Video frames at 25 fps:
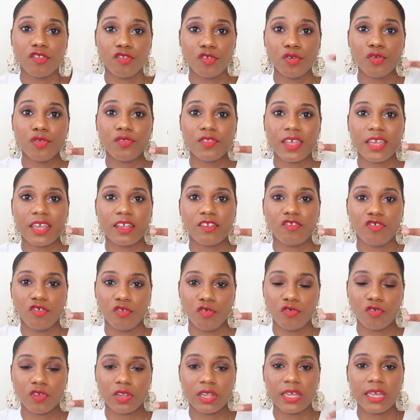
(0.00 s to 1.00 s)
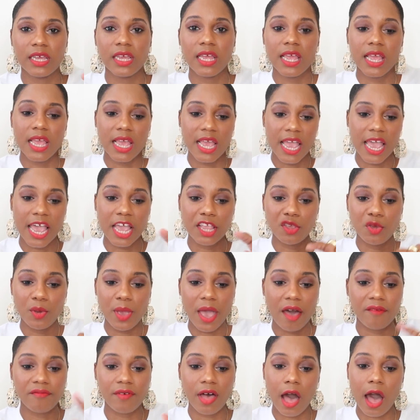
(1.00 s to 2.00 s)
Two things usually, and you
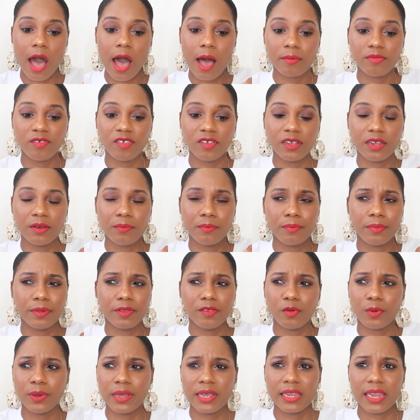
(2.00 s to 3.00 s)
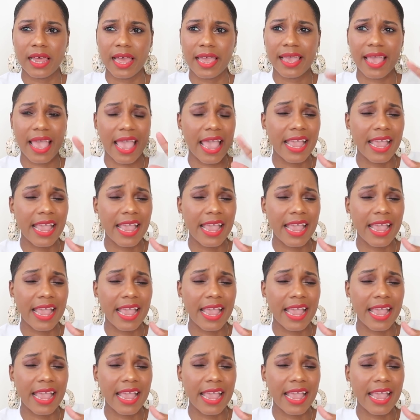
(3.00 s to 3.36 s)
have an option between like